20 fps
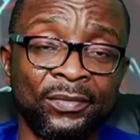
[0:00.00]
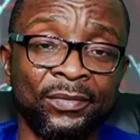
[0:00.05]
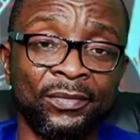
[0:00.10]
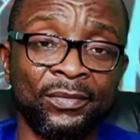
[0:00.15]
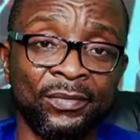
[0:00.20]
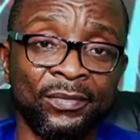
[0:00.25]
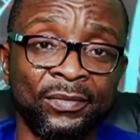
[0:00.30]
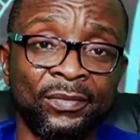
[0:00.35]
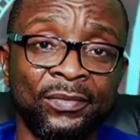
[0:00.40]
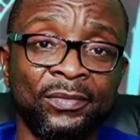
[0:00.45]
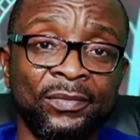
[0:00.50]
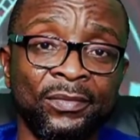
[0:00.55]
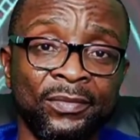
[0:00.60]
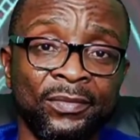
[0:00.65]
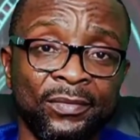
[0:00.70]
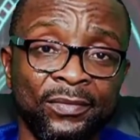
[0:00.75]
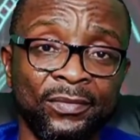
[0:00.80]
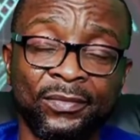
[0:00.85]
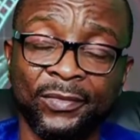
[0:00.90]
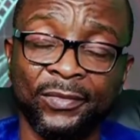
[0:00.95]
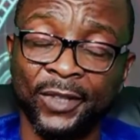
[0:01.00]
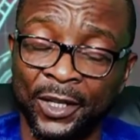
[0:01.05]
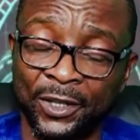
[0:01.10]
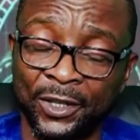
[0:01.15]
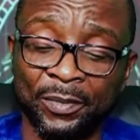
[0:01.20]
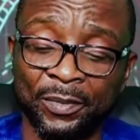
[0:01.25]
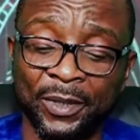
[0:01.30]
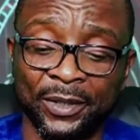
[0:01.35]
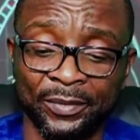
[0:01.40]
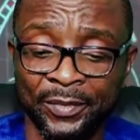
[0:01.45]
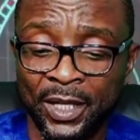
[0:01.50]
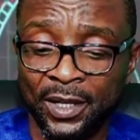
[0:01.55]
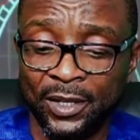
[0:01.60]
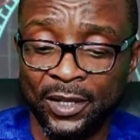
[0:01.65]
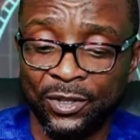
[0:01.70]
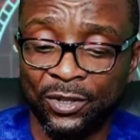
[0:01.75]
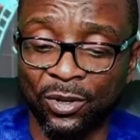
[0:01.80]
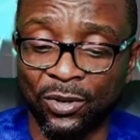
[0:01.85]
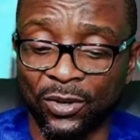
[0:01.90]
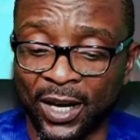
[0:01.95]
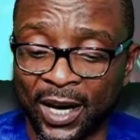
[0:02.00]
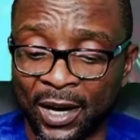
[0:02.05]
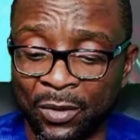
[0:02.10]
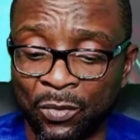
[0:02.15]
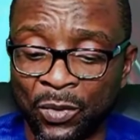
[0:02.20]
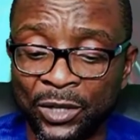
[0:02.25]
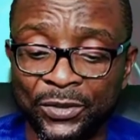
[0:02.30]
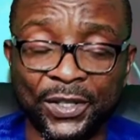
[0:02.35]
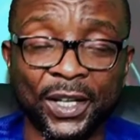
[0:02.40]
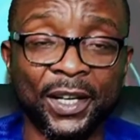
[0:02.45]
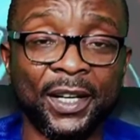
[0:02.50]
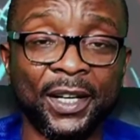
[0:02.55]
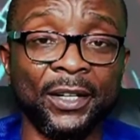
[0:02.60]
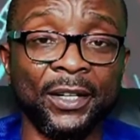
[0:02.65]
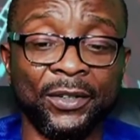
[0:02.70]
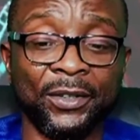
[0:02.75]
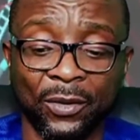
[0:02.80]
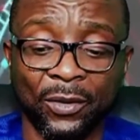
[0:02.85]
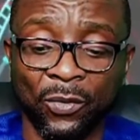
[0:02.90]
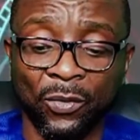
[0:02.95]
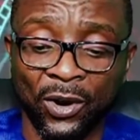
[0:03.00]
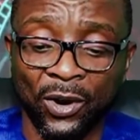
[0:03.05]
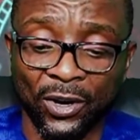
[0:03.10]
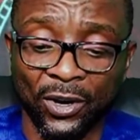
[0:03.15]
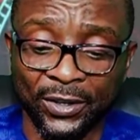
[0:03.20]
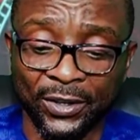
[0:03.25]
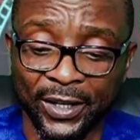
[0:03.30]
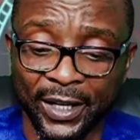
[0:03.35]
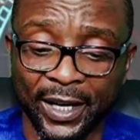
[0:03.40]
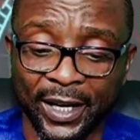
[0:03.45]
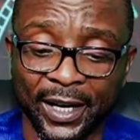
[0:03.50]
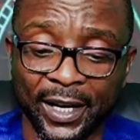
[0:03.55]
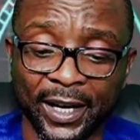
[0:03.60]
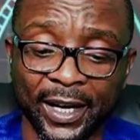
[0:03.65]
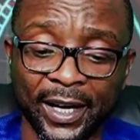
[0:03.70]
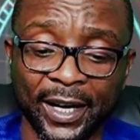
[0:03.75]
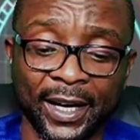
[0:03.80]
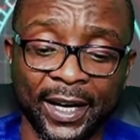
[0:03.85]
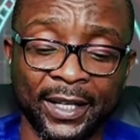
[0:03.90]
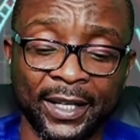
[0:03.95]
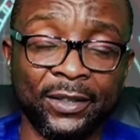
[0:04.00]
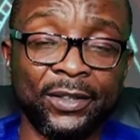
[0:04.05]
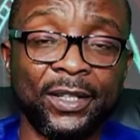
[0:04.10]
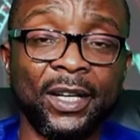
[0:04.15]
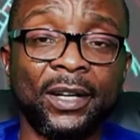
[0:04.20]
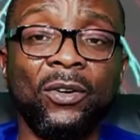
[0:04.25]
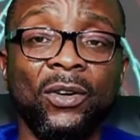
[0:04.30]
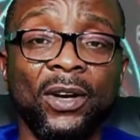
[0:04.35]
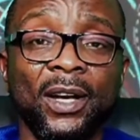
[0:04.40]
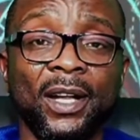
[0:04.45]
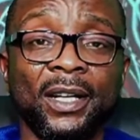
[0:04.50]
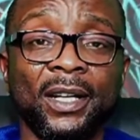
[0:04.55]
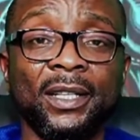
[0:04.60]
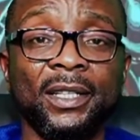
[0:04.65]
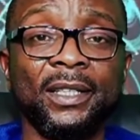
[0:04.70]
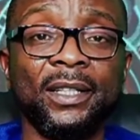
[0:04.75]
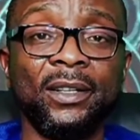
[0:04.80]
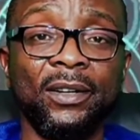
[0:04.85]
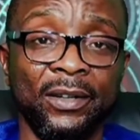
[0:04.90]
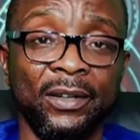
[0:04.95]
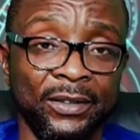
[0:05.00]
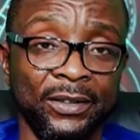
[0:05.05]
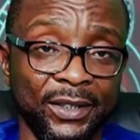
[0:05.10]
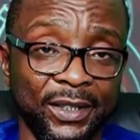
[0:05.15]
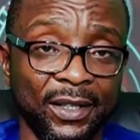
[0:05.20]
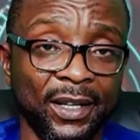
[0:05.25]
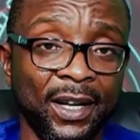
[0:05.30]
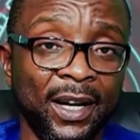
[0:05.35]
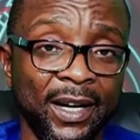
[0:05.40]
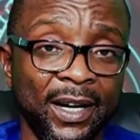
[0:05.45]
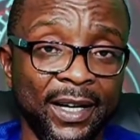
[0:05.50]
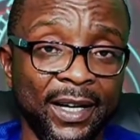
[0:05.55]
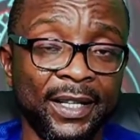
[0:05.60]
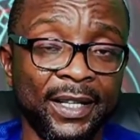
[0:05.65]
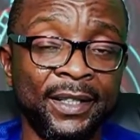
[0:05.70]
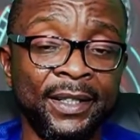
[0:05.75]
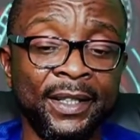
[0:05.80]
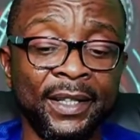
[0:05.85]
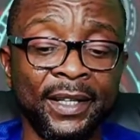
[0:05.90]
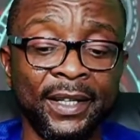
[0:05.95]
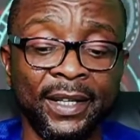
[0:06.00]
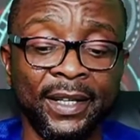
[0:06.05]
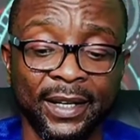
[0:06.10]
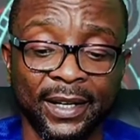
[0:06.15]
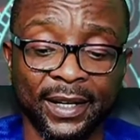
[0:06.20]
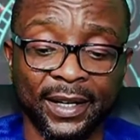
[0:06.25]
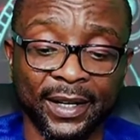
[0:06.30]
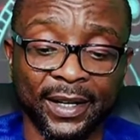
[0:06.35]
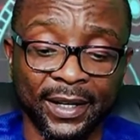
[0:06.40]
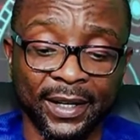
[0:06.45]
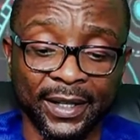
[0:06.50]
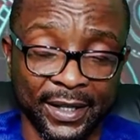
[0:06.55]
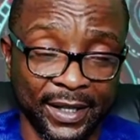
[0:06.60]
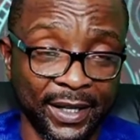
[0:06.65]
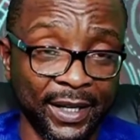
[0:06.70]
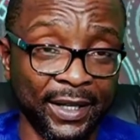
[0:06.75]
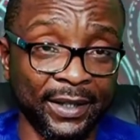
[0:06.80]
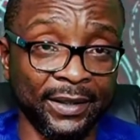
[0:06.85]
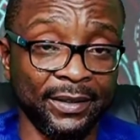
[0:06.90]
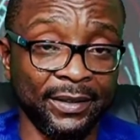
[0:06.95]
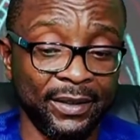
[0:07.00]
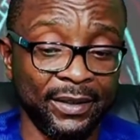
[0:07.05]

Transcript: Thanks, man. So I will take another one, another caller on the line again. Hello there.